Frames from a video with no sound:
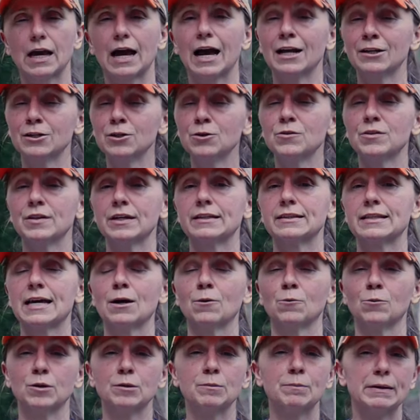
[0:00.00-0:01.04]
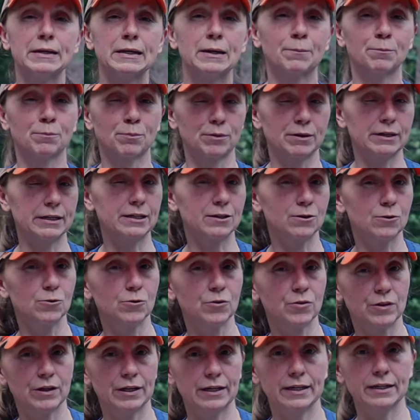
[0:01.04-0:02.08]
I do think that would be a pretty cool
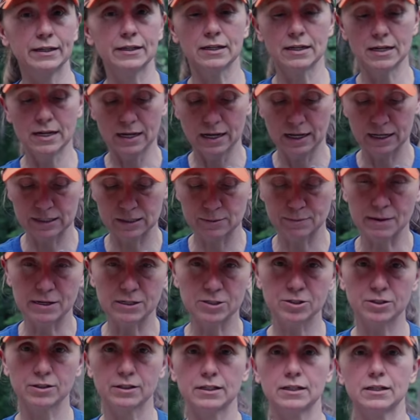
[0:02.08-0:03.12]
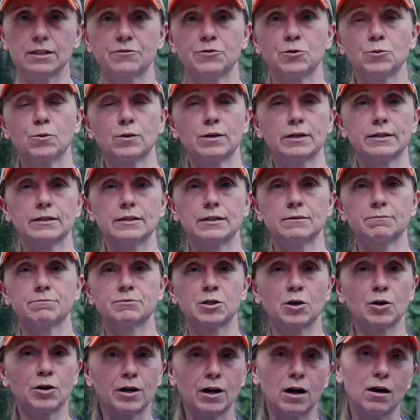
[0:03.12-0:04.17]
thing, especially if you wanted to
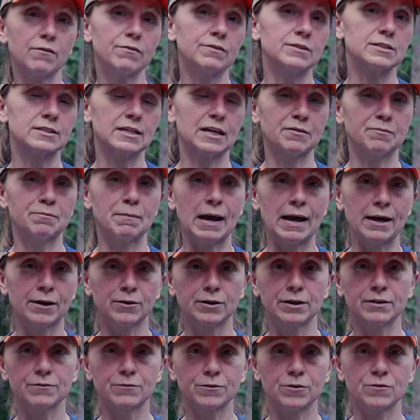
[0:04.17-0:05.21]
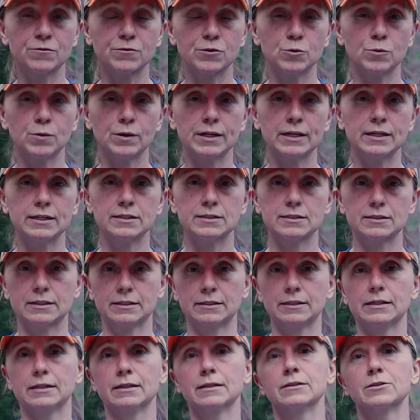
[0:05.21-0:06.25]
turn it off and save battery for a few weeks and
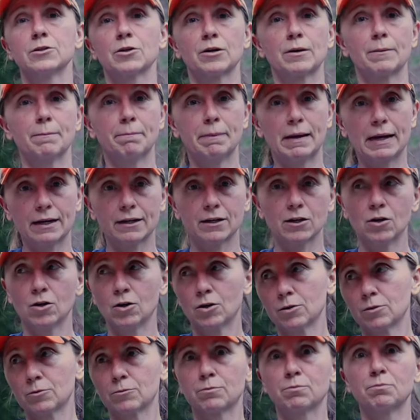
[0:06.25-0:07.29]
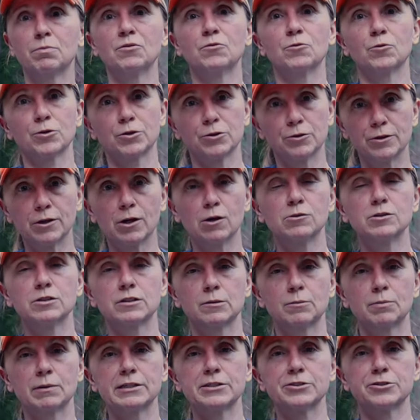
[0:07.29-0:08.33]
then turn it back on before you go to
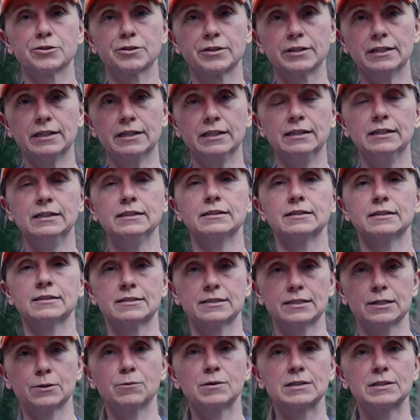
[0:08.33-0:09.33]
the place you're going to hunt and see